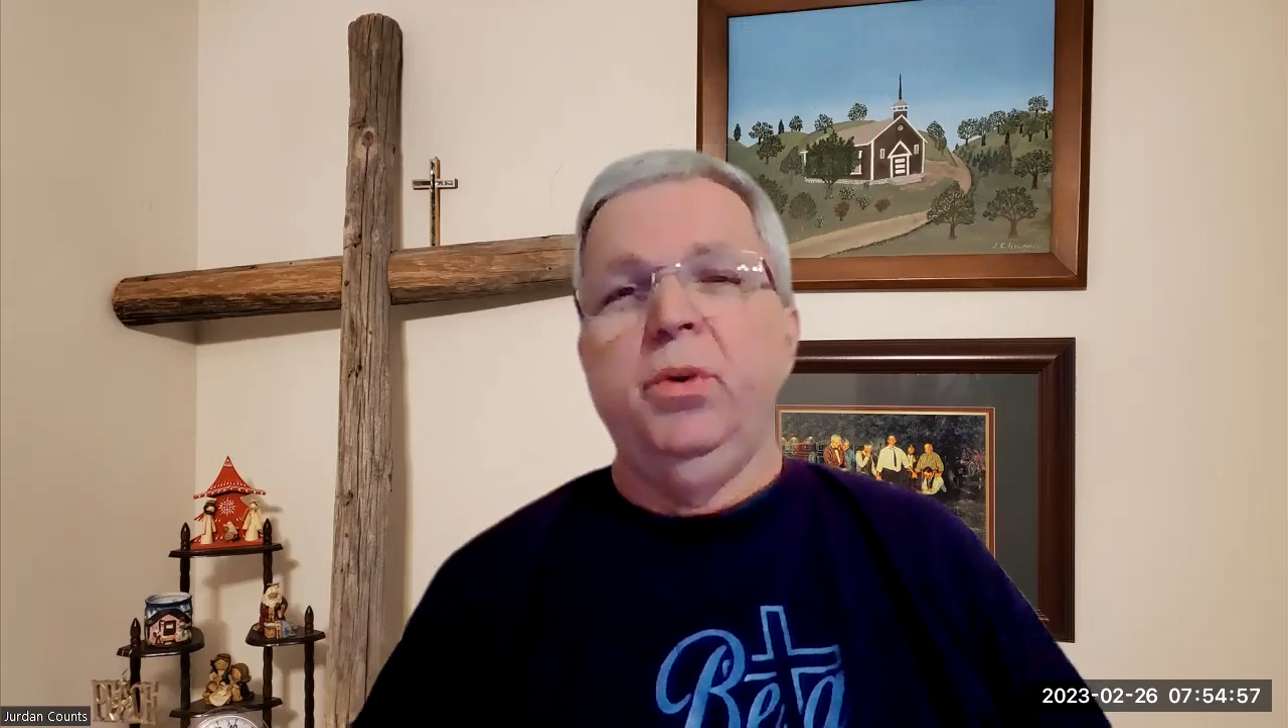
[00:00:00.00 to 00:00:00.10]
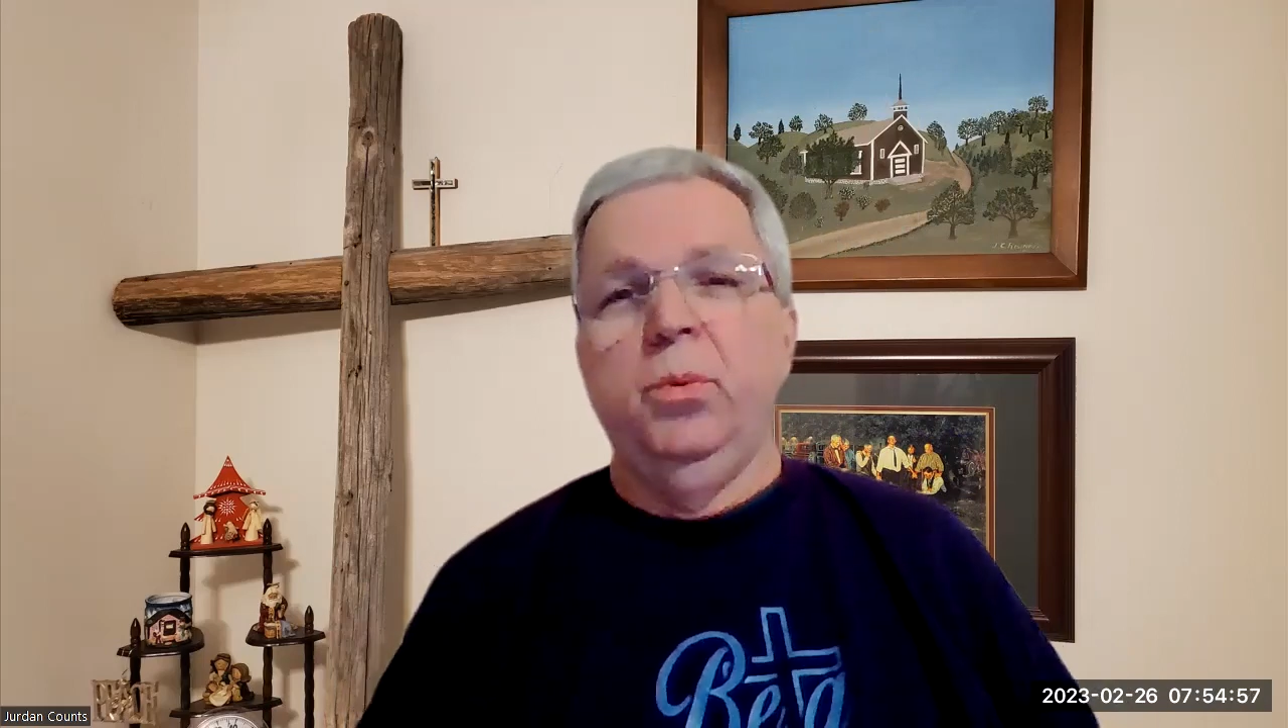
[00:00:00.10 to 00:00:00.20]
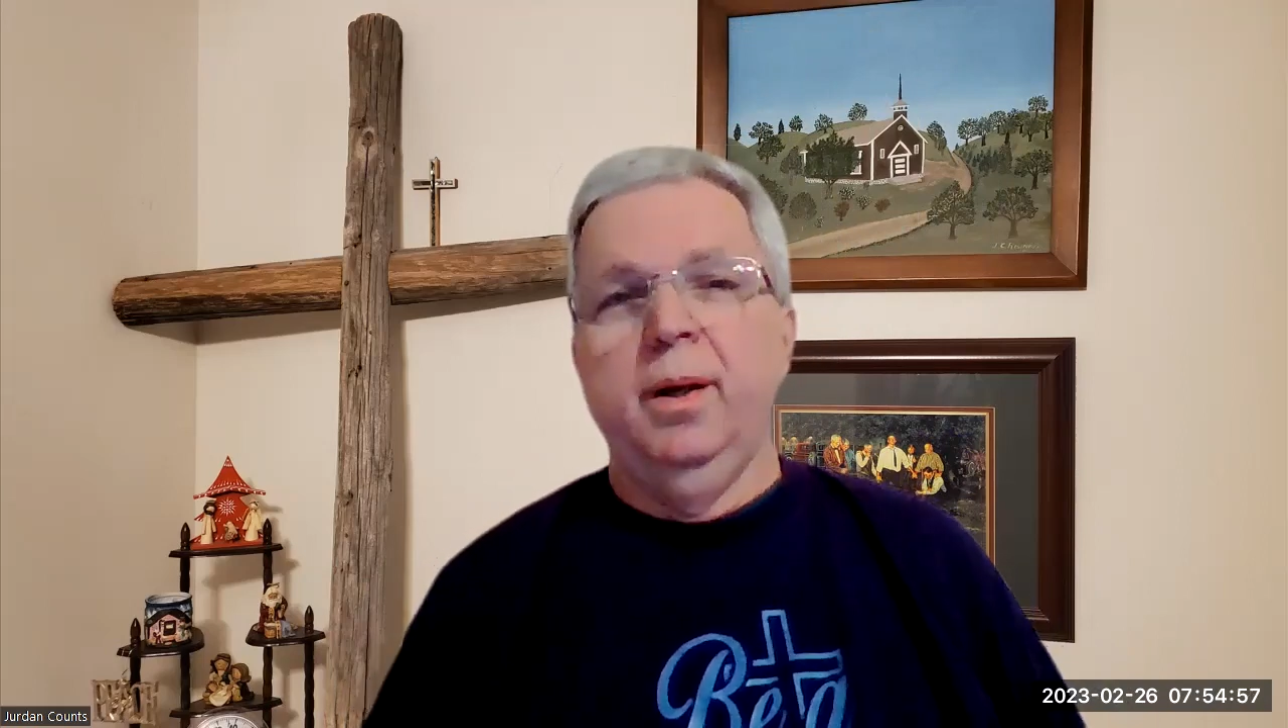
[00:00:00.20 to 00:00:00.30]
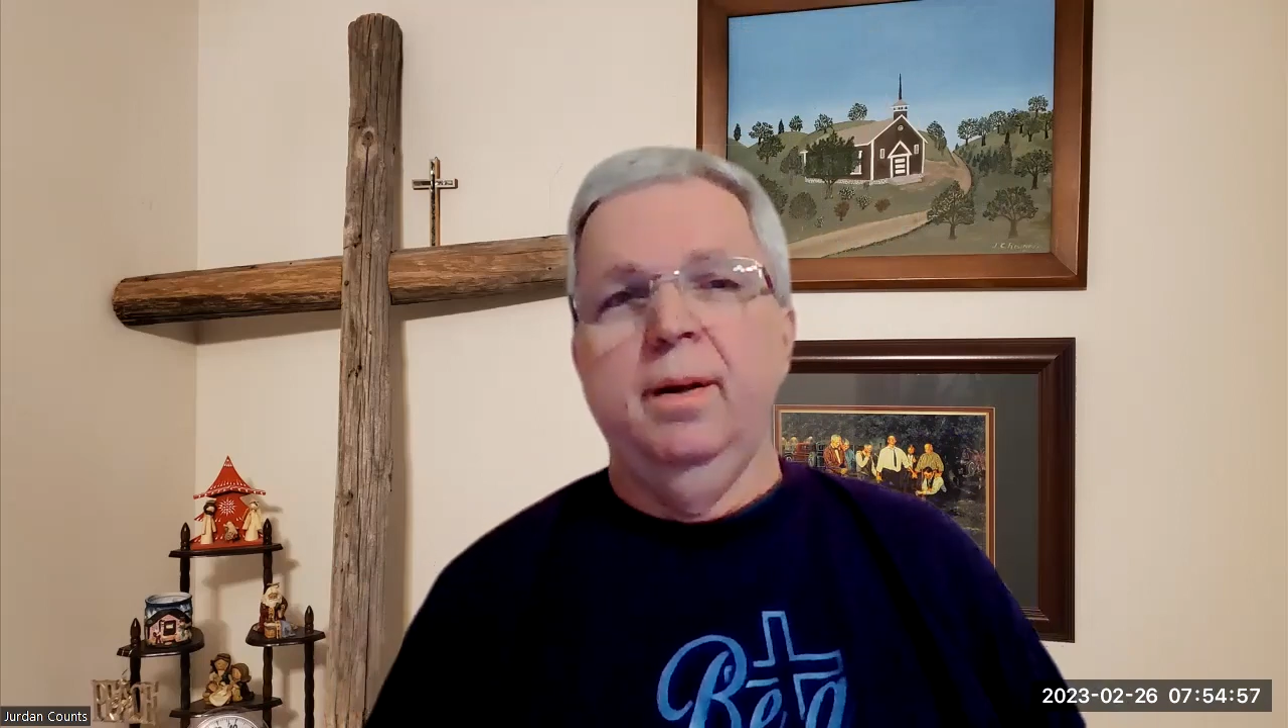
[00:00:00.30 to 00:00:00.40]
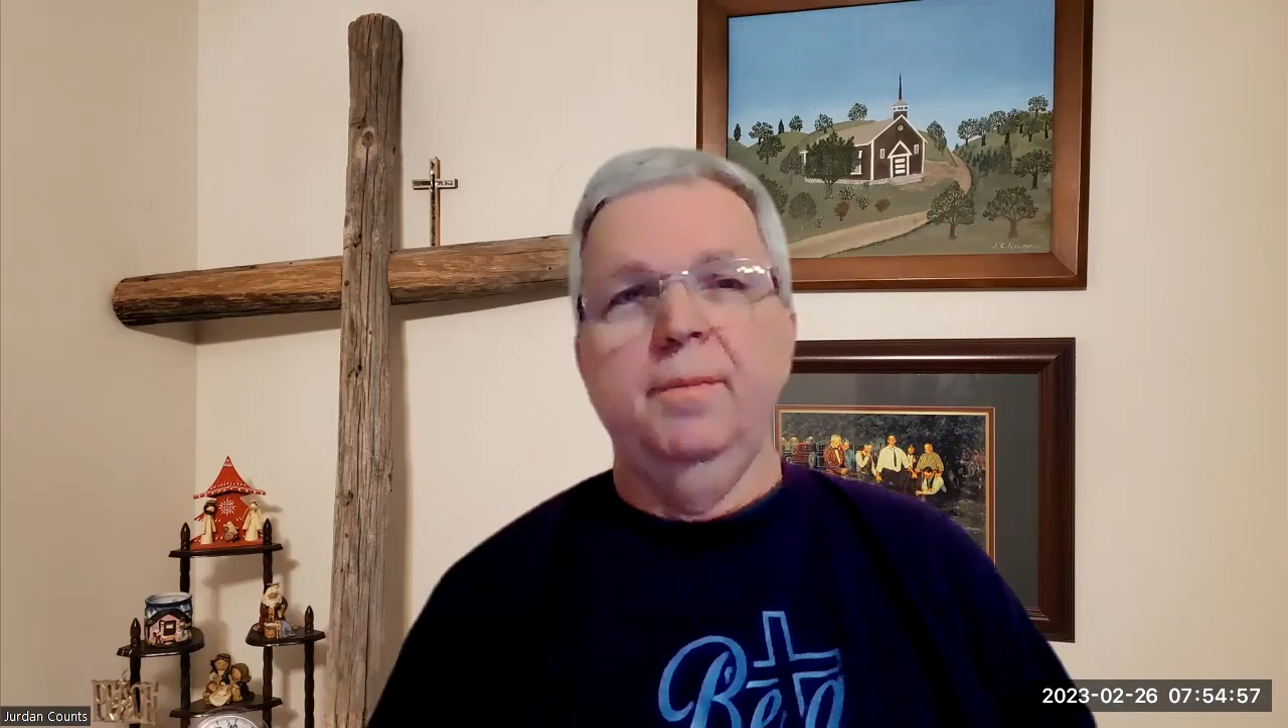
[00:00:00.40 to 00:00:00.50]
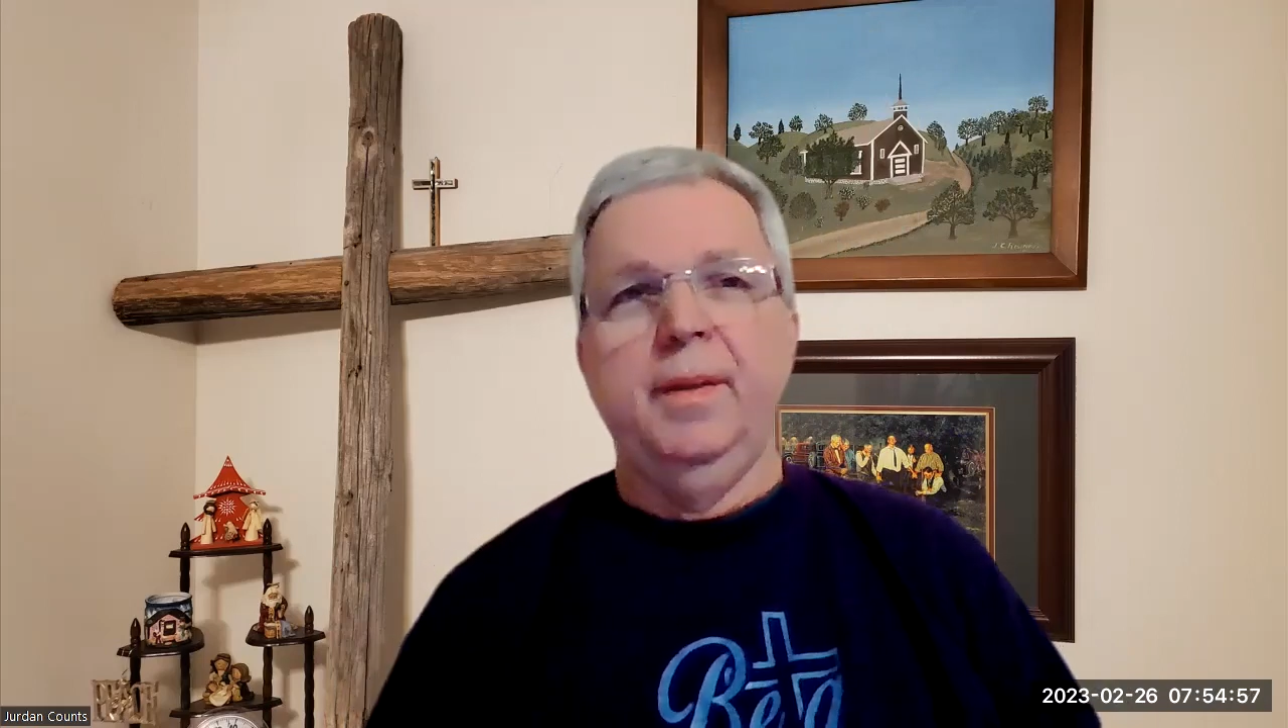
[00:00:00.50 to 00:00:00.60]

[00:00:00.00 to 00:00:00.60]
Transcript: you will.